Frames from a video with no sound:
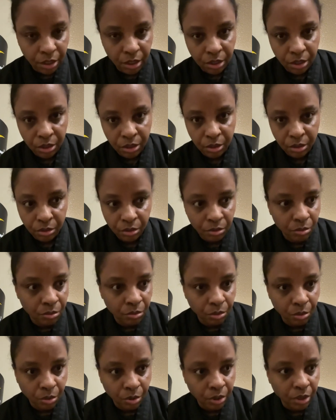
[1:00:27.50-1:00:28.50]
You
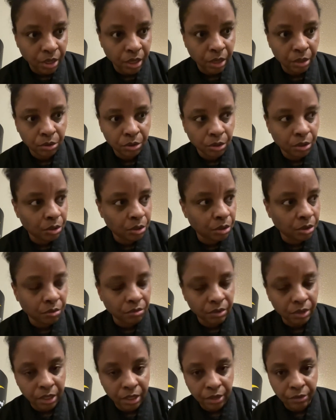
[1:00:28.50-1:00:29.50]
know, work out so you
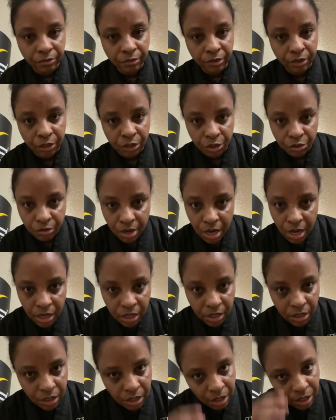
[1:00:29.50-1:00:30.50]
can relieve the
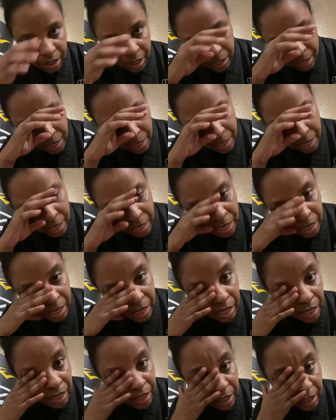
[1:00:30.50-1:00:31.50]
stress.
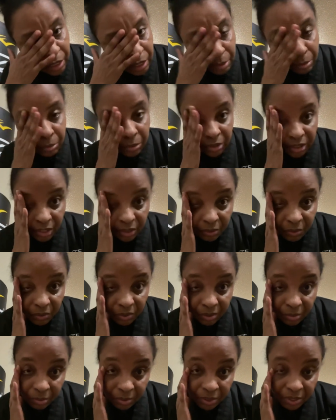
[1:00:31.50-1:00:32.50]
And stick
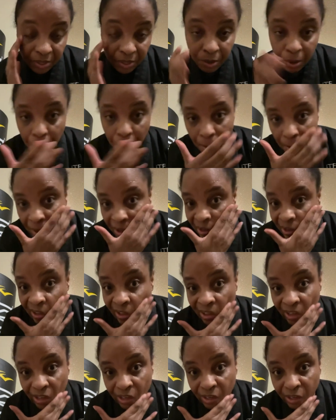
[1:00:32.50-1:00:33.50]
with me.
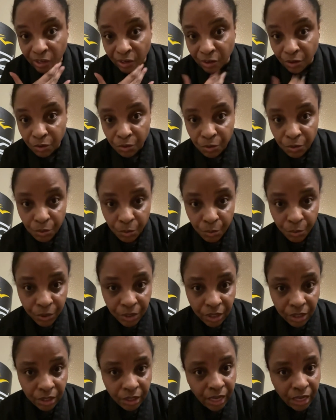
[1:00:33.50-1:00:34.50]
You know,
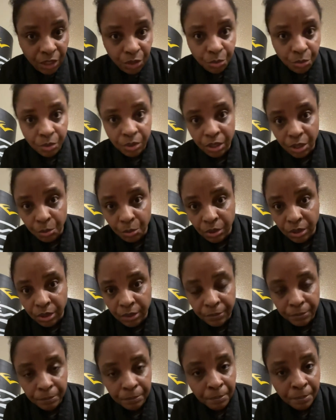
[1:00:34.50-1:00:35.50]
we day
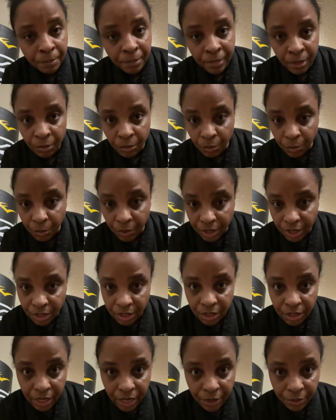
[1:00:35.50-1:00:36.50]
21. When we get
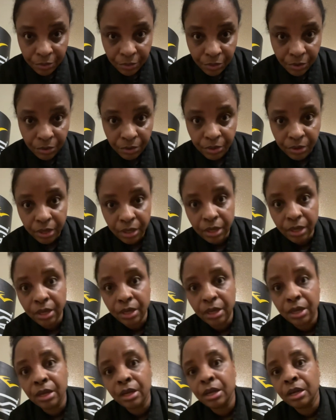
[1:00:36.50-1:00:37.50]
to day 30,
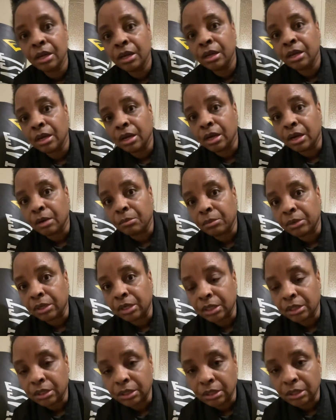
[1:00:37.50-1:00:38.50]
I'm
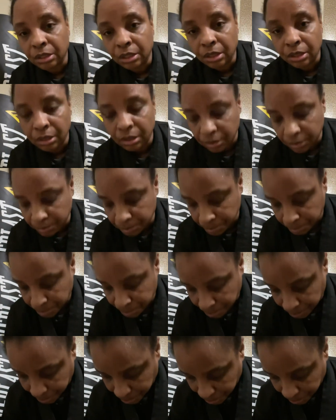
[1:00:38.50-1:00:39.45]
looking to